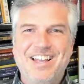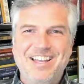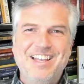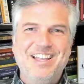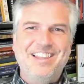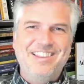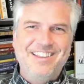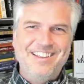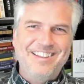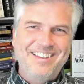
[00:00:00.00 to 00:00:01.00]
like
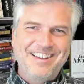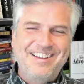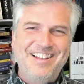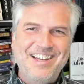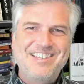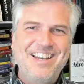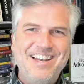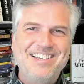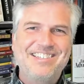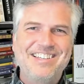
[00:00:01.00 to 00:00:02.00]
the, the collection
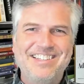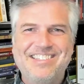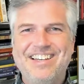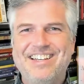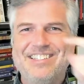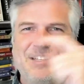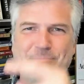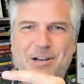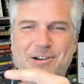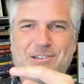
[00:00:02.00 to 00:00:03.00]
agency says the
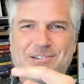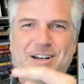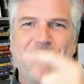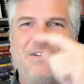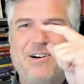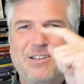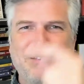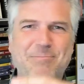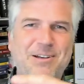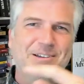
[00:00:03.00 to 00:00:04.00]
bureaus are at fault. The
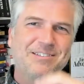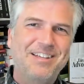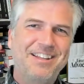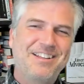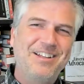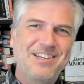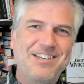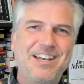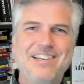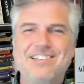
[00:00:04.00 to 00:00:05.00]
bureaus say the
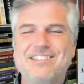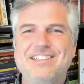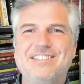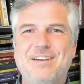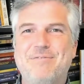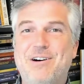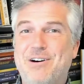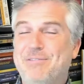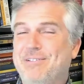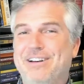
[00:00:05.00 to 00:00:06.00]
collection agency's at
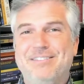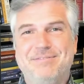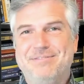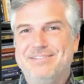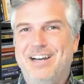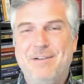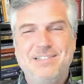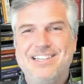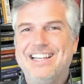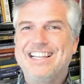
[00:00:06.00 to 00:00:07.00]
fault. Well,
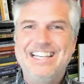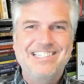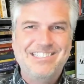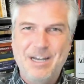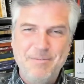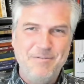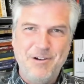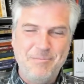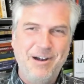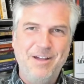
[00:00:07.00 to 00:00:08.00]
obviously, at least some of
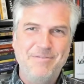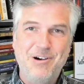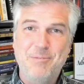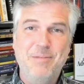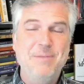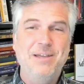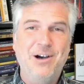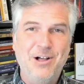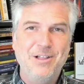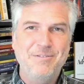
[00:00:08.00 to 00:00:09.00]
them are at fault, maybe
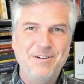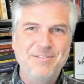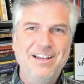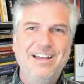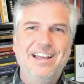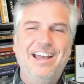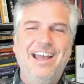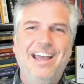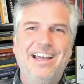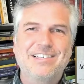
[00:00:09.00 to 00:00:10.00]
all of
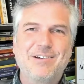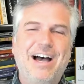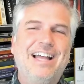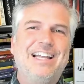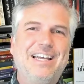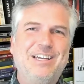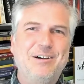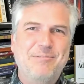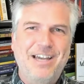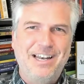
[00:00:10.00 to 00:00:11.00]
them. And so I like
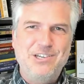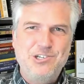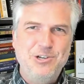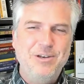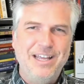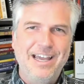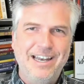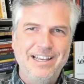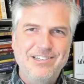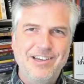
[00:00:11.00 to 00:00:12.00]
them kind of shooting at
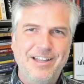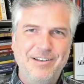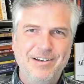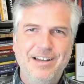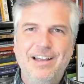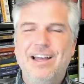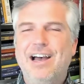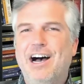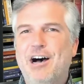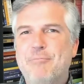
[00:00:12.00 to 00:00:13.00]
each other.
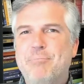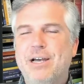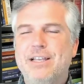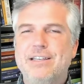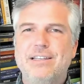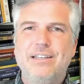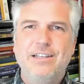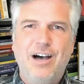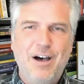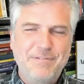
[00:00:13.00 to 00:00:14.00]
Uh, but
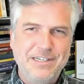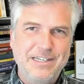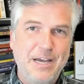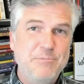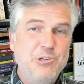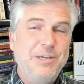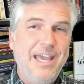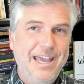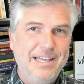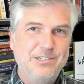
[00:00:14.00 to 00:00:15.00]
oftentimes you
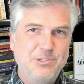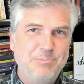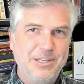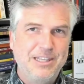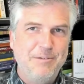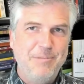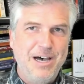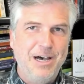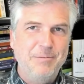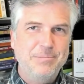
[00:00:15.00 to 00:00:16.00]
can split them
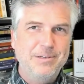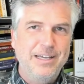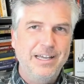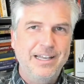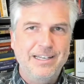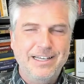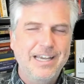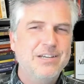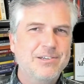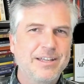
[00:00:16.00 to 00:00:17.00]
up, and
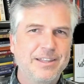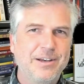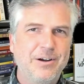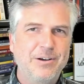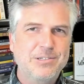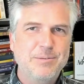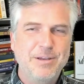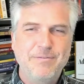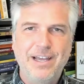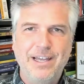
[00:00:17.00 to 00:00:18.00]
occasionally there are some
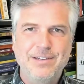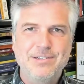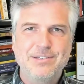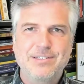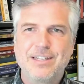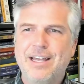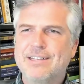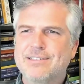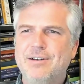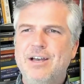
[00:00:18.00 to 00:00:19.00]
advantages to that.
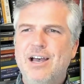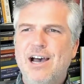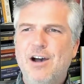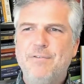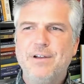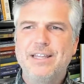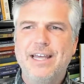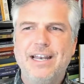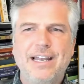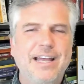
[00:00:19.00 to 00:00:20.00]
So hopefully
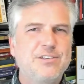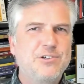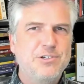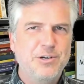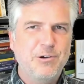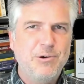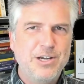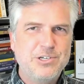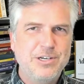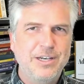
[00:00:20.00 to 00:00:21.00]
that answers your
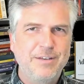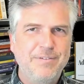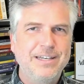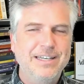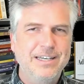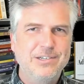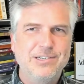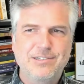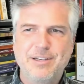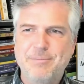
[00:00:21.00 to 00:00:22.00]
question. If it didn't,
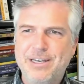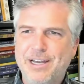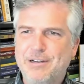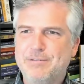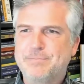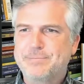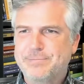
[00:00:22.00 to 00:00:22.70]
just let me know.